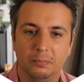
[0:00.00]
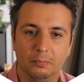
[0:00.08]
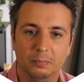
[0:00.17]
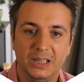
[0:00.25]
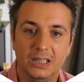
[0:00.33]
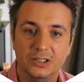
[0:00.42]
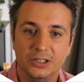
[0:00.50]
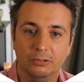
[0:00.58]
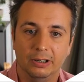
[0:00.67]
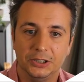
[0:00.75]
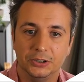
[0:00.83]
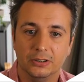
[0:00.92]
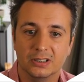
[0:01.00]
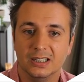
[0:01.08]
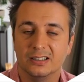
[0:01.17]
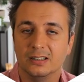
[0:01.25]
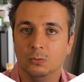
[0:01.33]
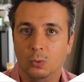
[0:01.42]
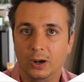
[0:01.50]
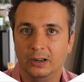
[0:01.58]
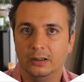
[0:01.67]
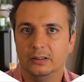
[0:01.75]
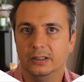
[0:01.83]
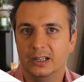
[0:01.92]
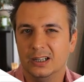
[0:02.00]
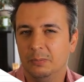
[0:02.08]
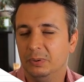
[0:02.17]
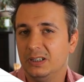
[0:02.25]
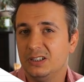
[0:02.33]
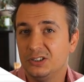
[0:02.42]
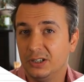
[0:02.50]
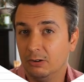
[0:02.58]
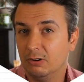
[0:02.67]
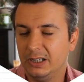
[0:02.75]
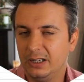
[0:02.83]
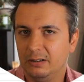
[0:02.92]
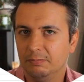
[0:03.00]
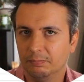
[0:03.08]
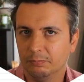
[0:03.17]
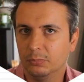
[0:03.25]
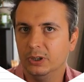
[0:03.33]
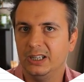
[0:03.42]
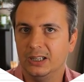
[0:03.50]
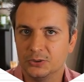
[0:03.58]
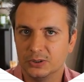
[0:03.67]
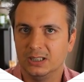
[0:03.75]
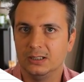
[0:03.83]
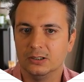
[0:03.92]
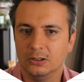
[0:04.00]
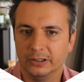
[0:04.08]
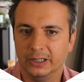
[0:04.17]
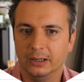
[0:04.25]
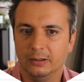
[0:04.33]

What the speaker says: PEG ratio is less than 1, that company is generally pretty interesting to look at.